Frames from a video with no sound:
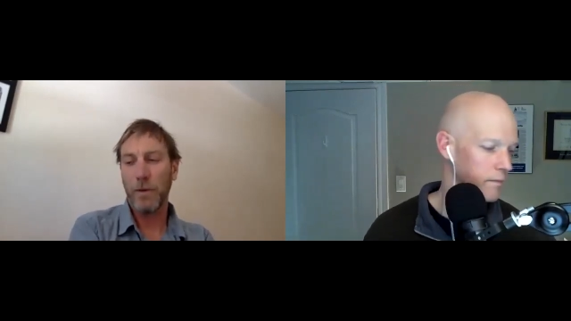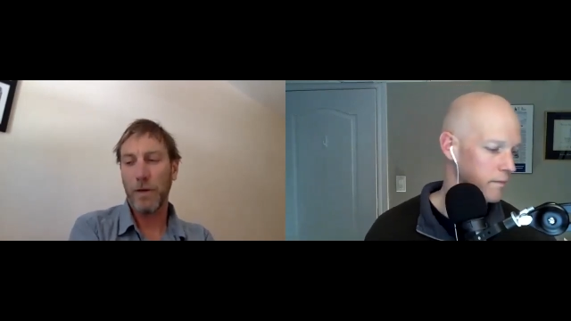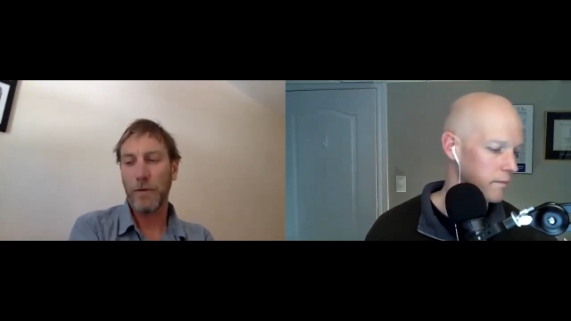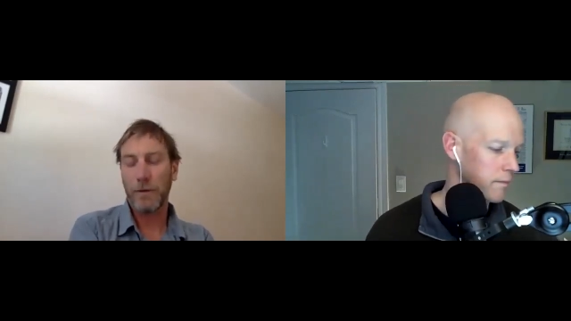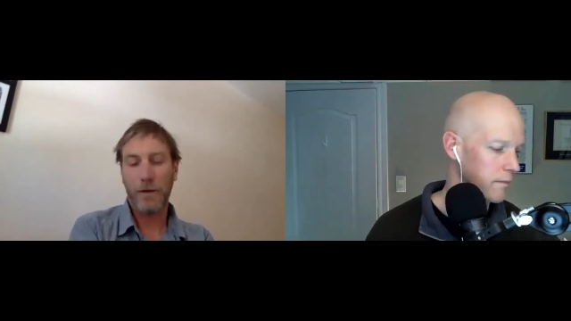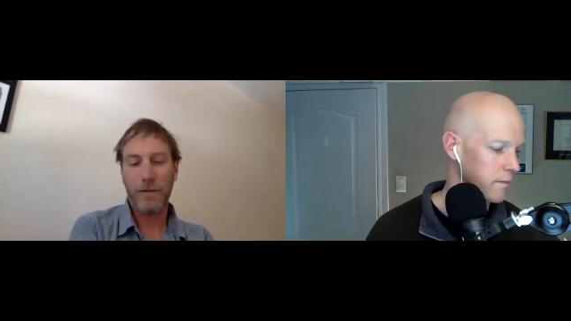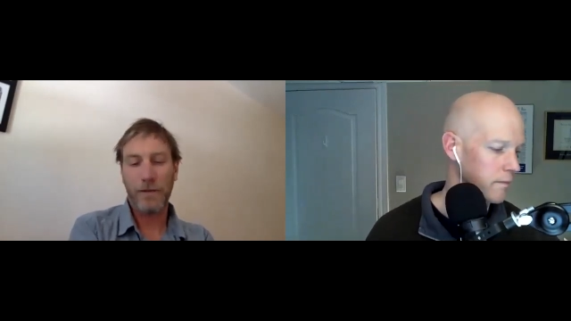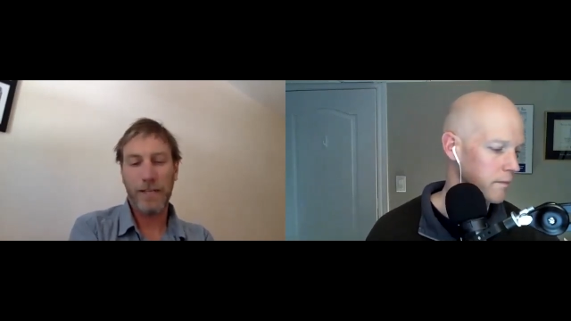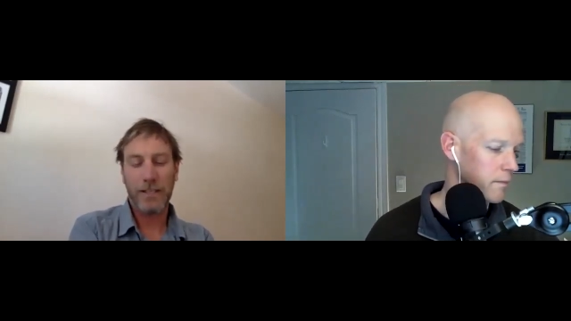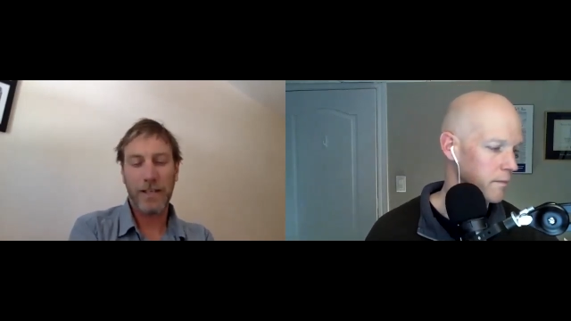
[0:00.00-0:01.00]
Speaker 1: wonderful
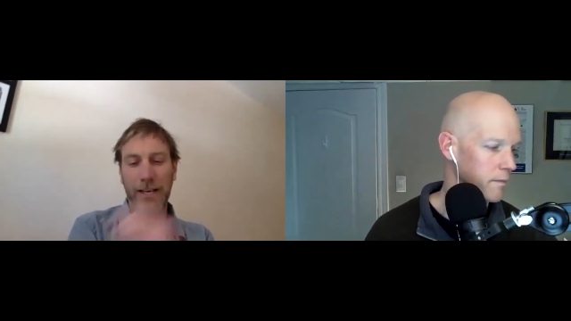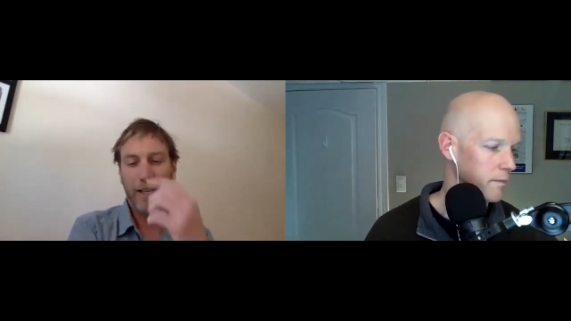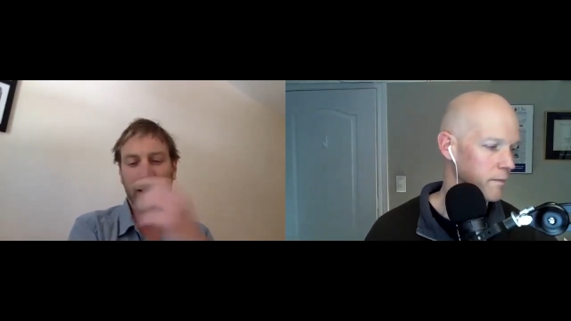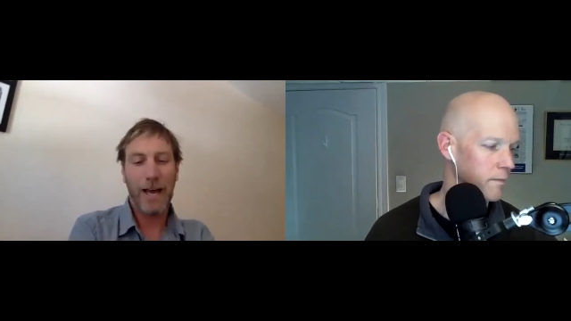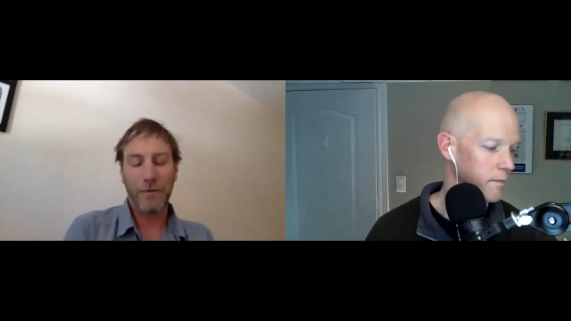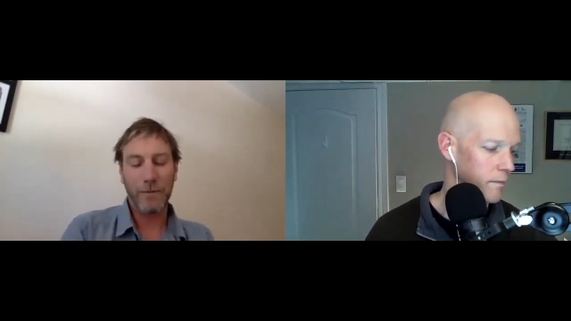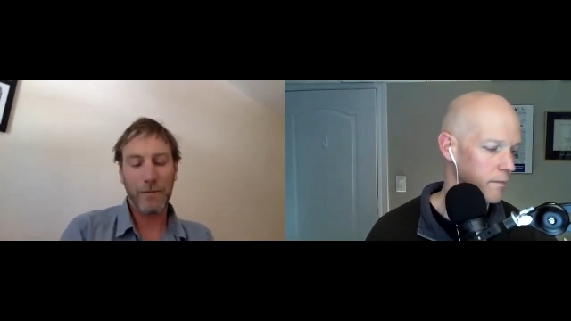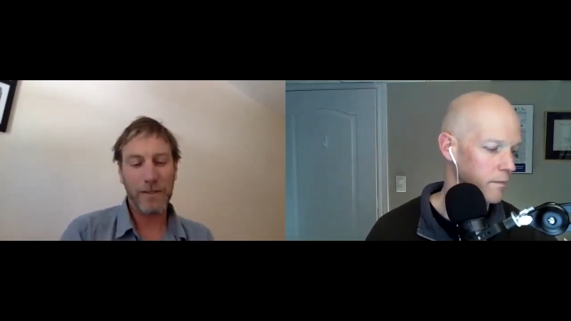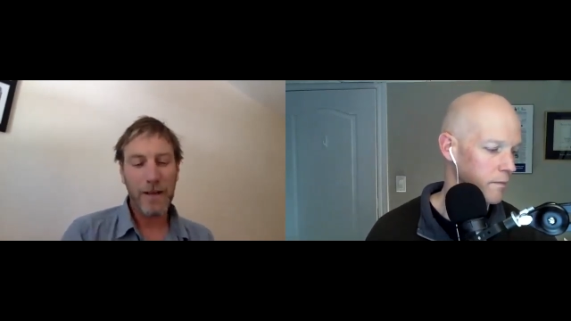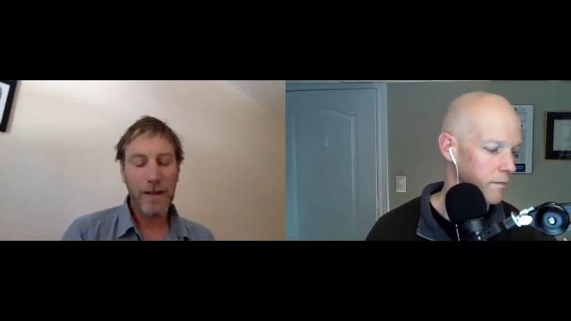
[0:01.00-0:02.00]
conversation hiking down from
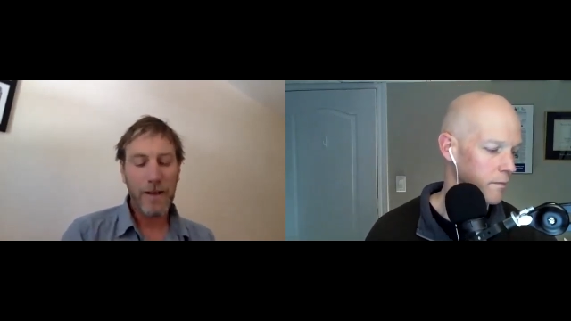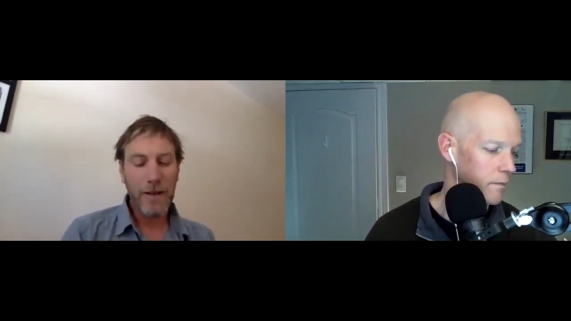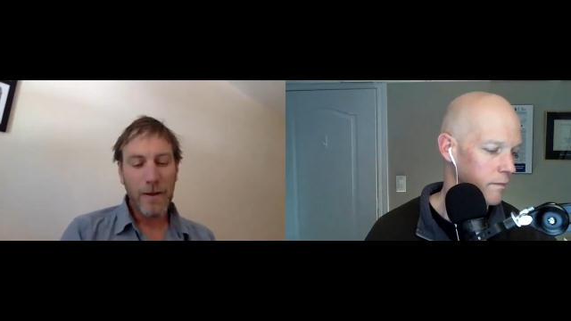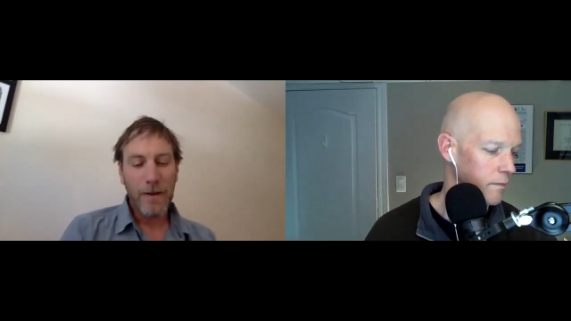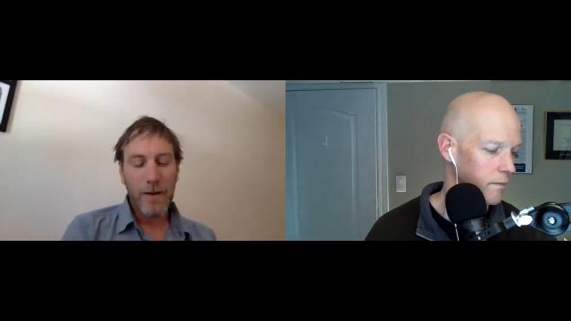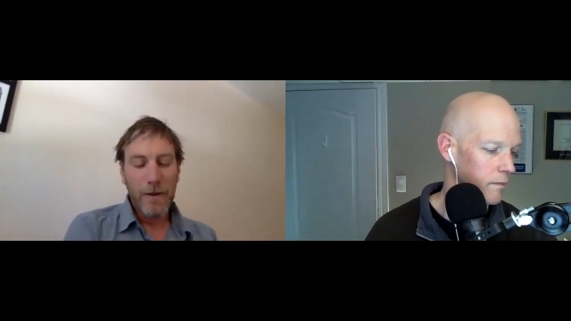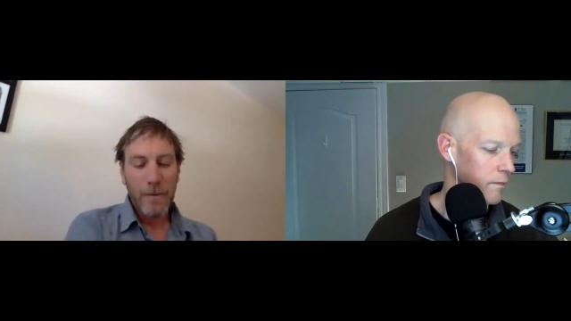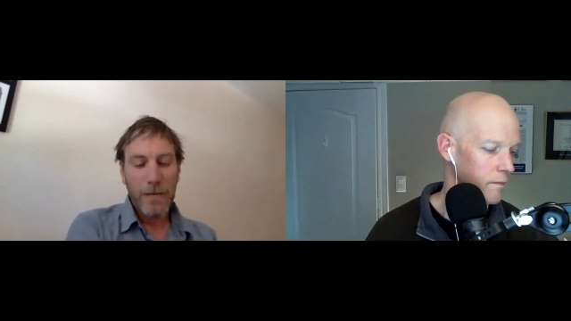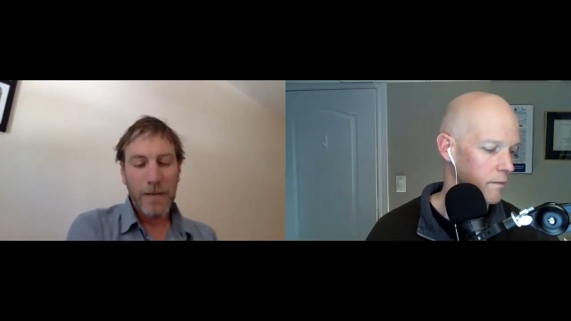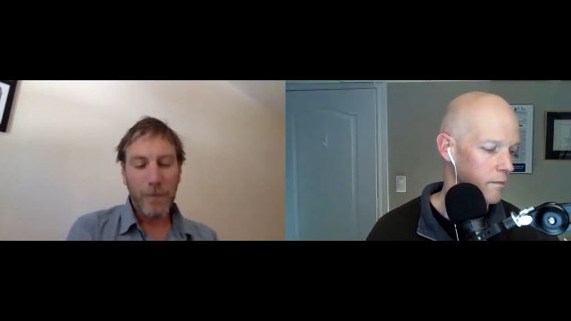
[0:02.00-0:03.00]
this
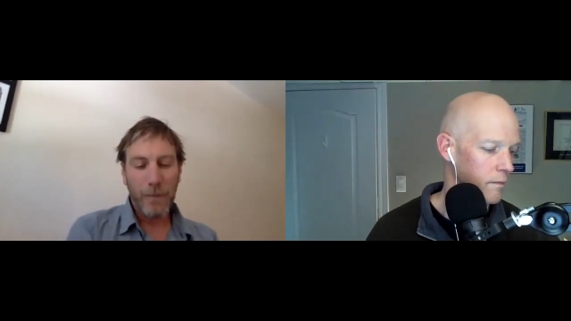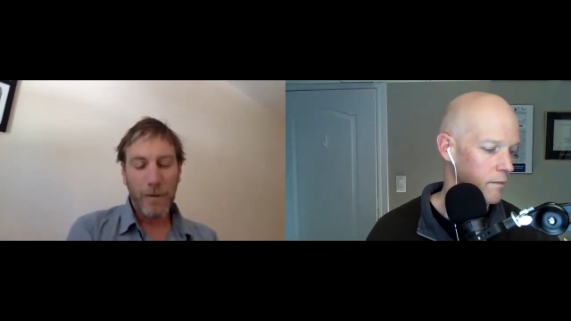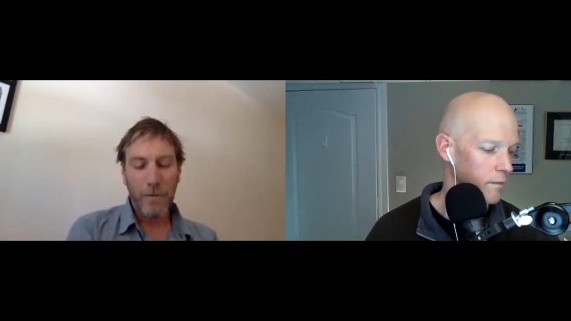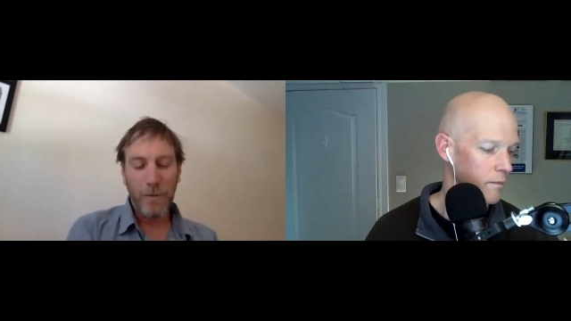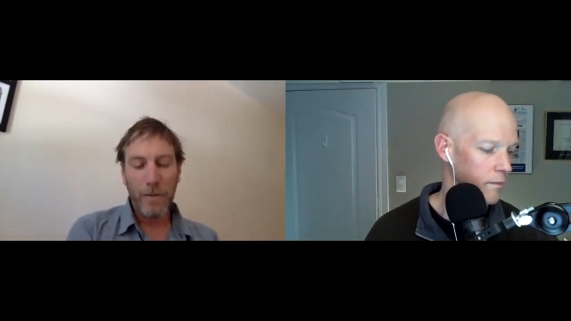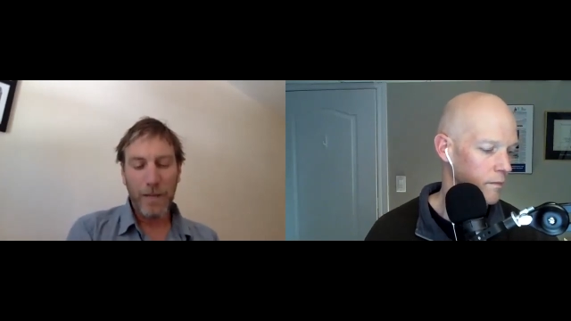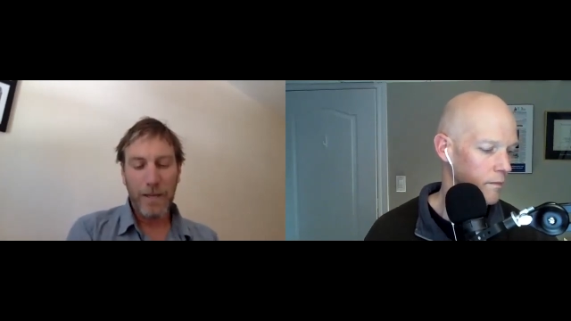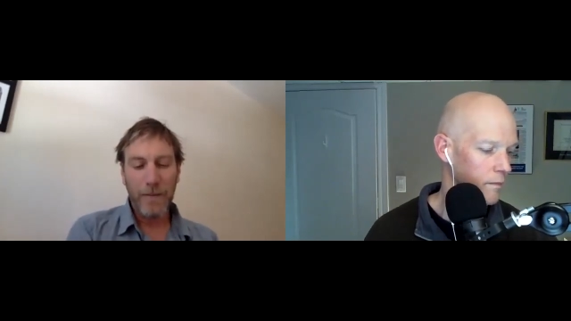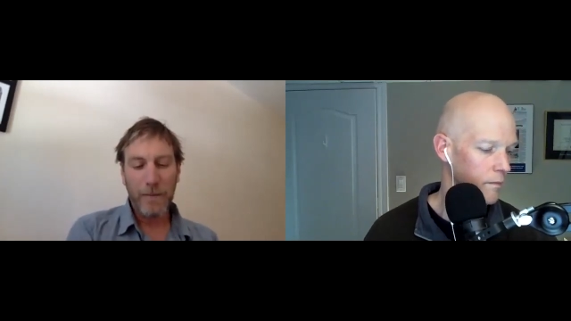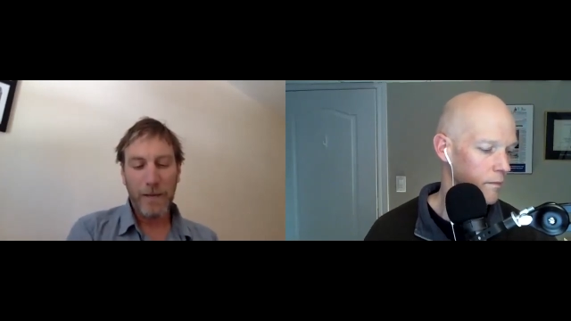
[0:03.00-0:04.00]
peak from him with him.